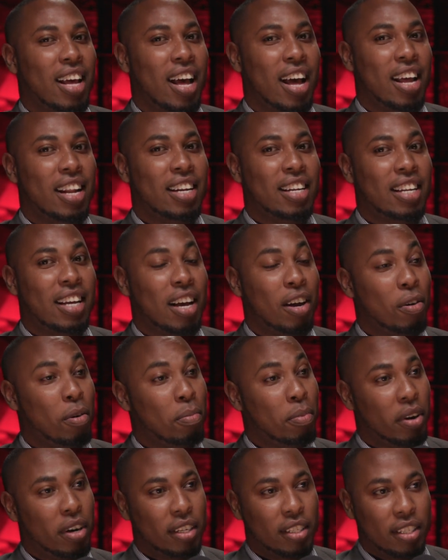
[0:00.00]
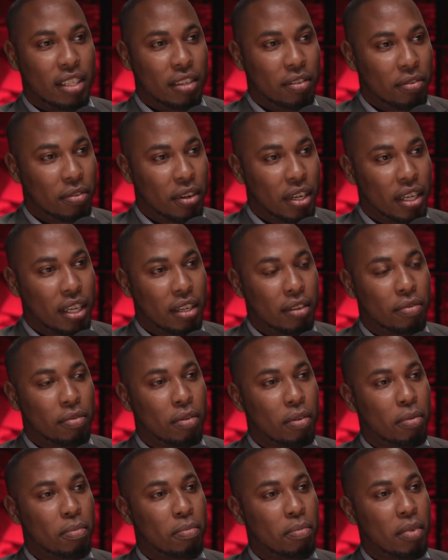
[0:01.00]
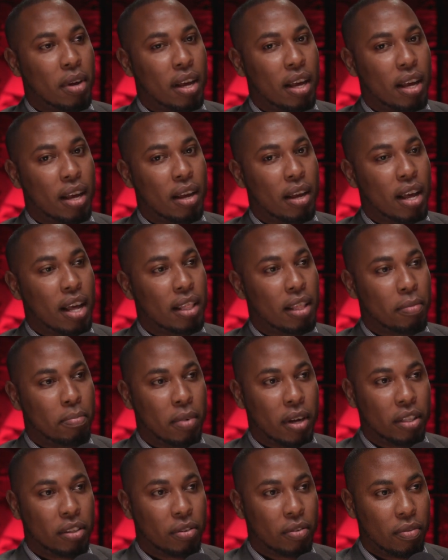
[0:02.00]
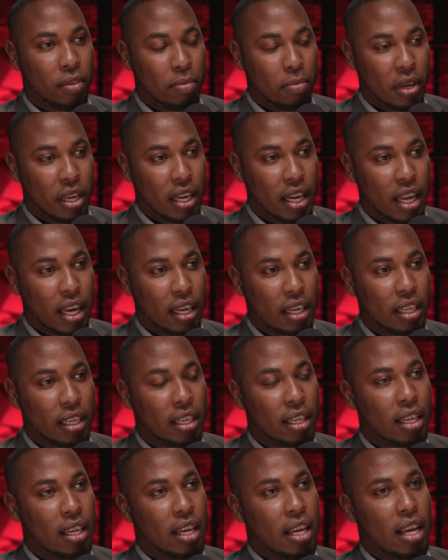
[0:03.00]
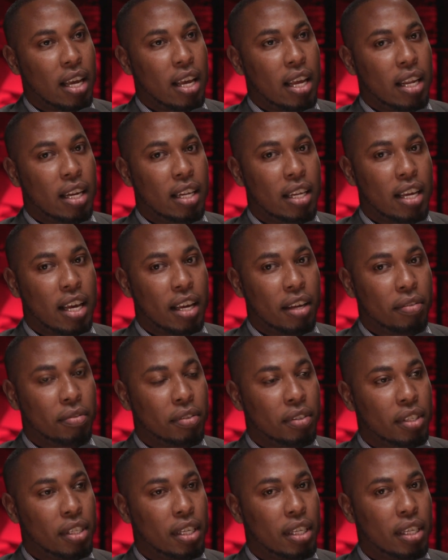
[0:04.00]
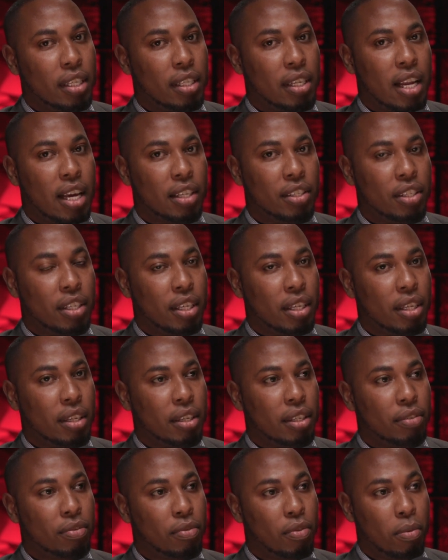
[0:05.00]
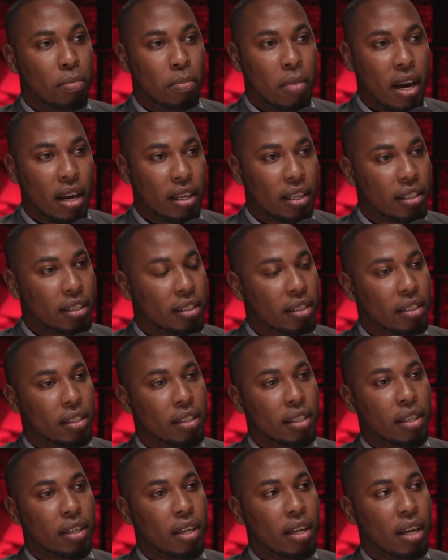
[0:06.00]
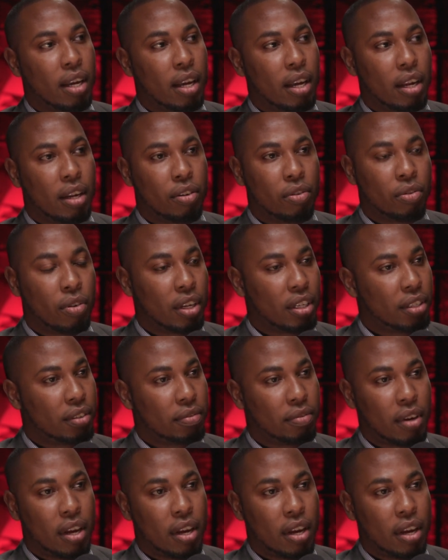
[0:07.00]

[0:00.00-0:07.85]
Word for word: and uh, operates differently from uh, other parts of the mainland difc largely is for banks uh, trust